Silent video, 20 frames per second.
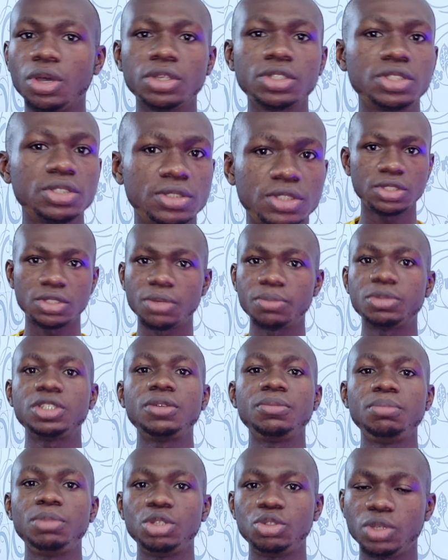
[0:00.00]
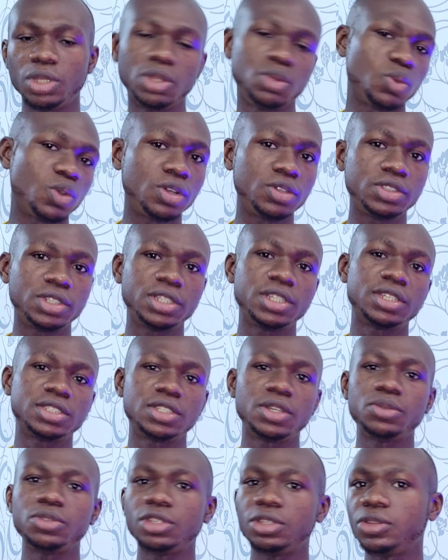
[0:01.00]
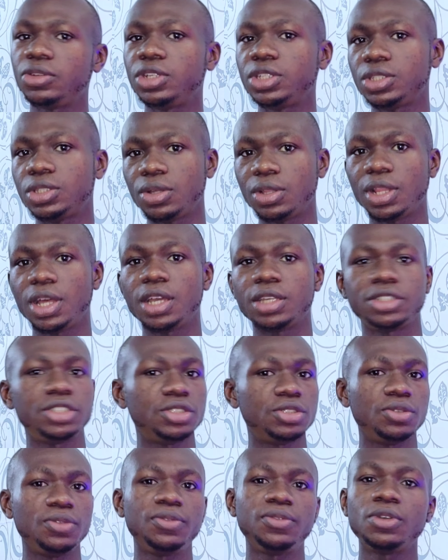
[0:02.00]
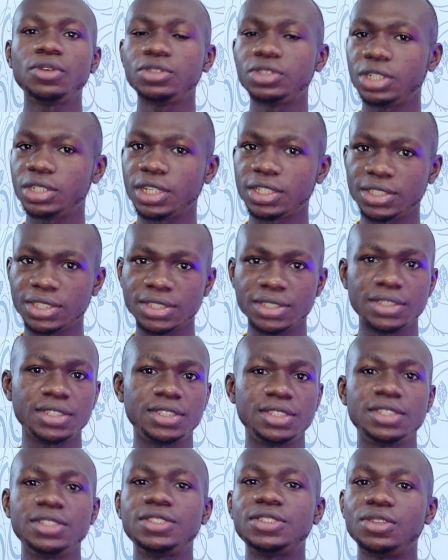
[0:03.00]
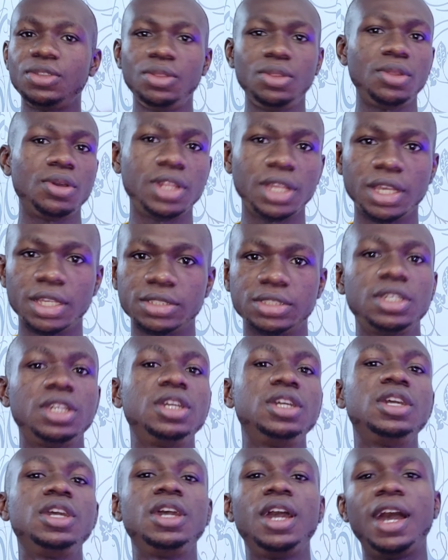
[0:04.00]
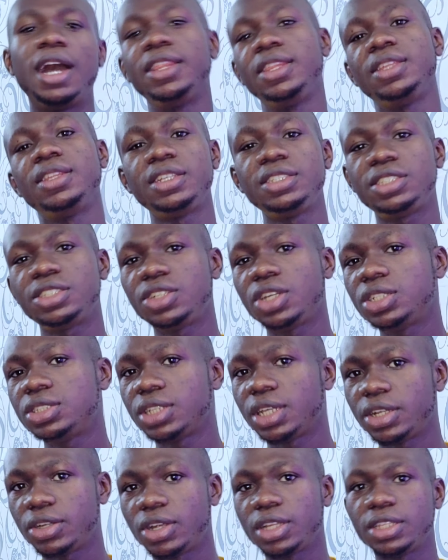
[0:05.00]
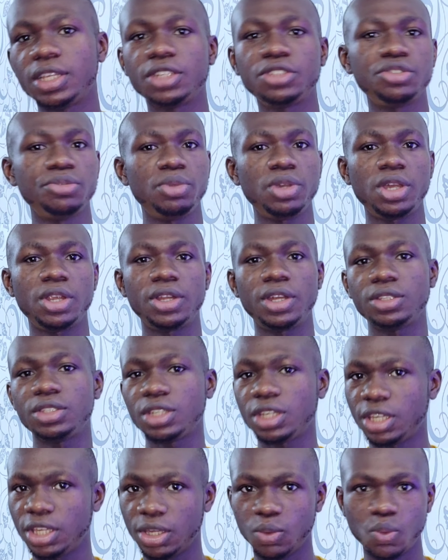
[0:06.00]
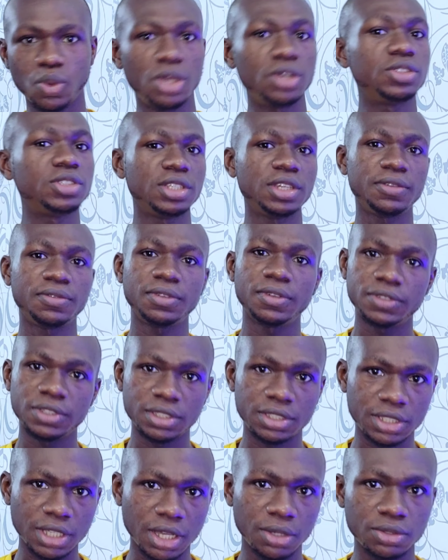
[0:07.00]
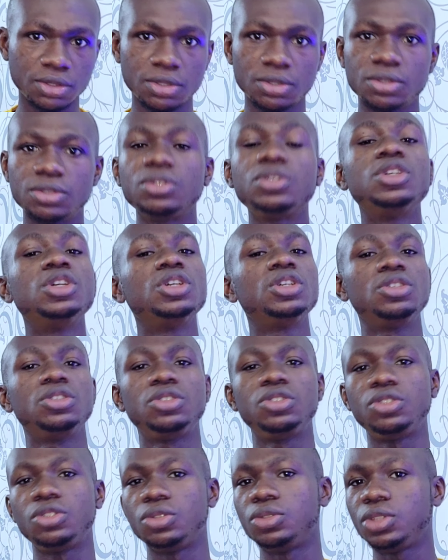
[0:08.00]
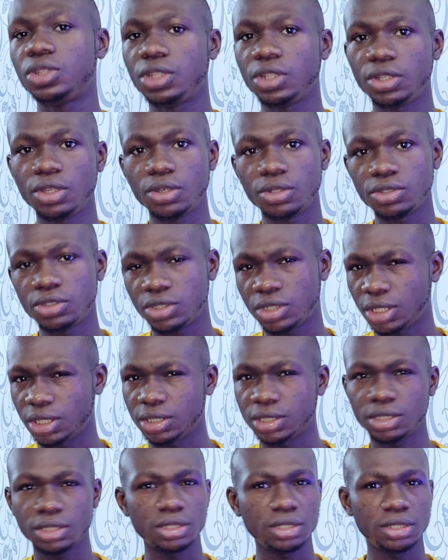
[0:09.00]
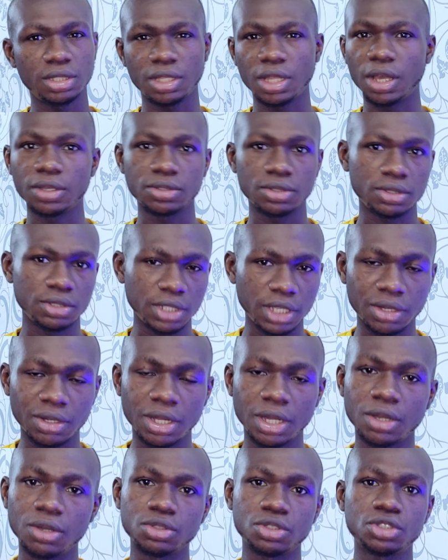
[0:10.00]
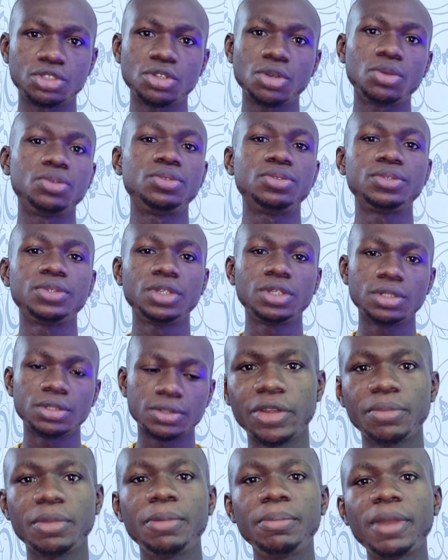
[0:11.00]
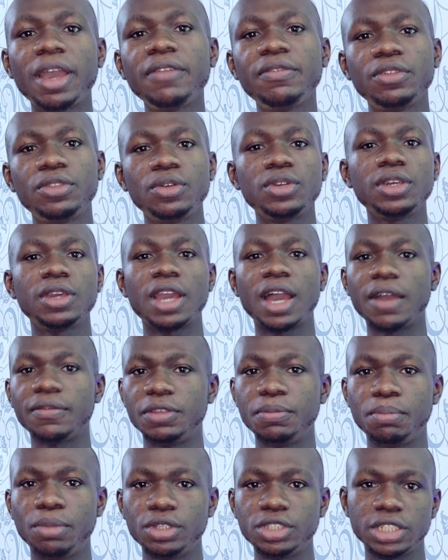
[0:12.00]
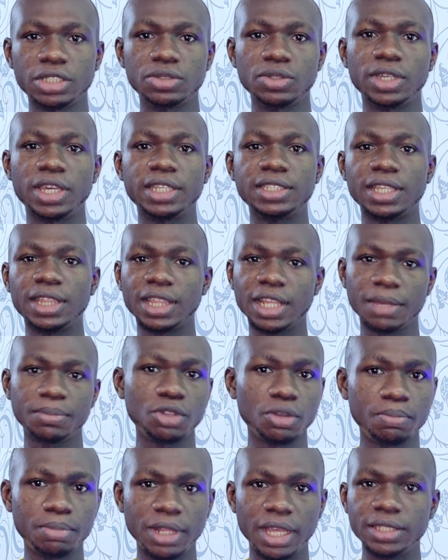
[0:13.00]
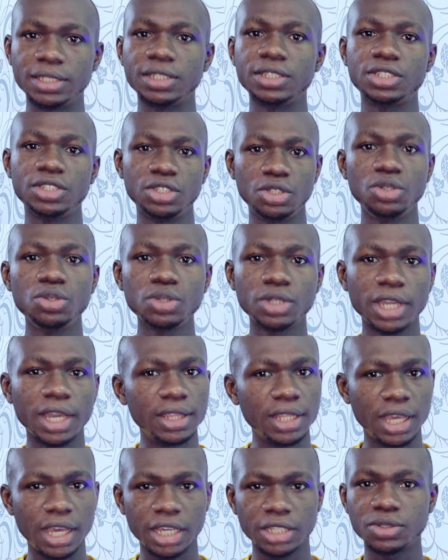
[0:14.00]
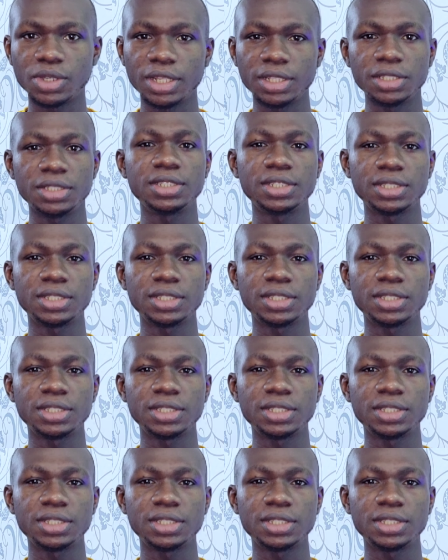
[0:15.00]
cost something between $173 to $466. And in Nigerian Naira, that should be around 150,000 to 300,000 Naira or so. Now remember, if you don't have the budget to get a laptop like this, you can actually